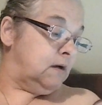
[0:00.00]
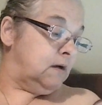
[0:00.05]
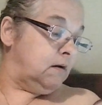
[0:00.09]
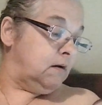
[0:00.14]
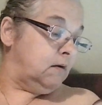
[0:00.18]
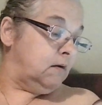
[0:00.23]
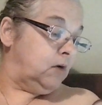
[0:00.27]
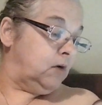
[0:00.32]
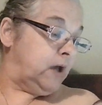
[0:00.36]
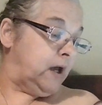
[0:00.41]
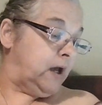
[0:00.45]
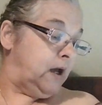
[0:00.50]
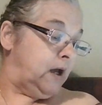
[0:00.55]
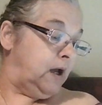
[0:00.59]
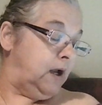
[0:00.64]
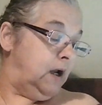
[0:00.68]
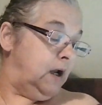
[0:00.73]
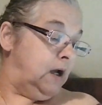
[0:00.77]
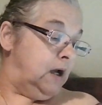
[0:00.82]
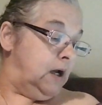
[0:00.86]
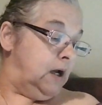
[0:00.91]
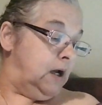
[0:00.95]

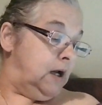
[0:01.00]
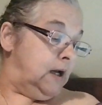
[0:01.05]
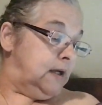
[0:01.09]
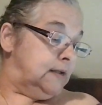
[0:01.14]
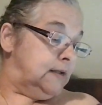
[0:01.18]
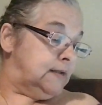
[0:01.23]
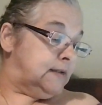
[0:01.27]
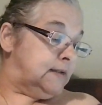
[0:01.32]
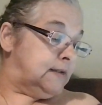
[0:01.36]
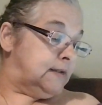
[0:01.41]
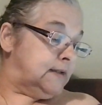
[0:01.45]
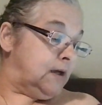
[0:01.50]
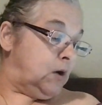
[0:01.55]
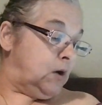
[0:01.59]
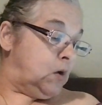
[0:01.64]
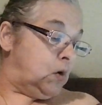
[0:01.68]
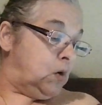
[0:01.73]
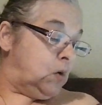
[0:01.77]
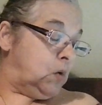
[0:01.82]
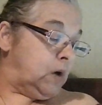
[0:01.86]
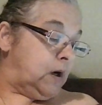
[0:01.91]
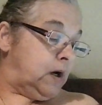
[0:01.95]
Okay,
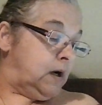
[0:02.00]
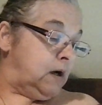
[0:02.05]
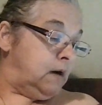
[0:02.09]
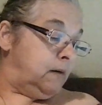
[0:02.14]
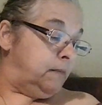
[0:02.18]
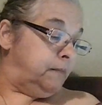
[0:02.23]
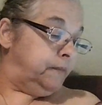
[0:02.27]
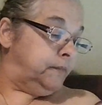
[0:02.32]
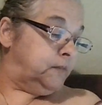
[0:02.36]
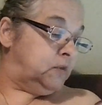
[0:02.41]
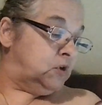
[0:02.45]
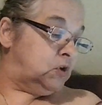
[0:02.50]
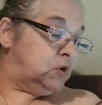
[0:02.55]
so um,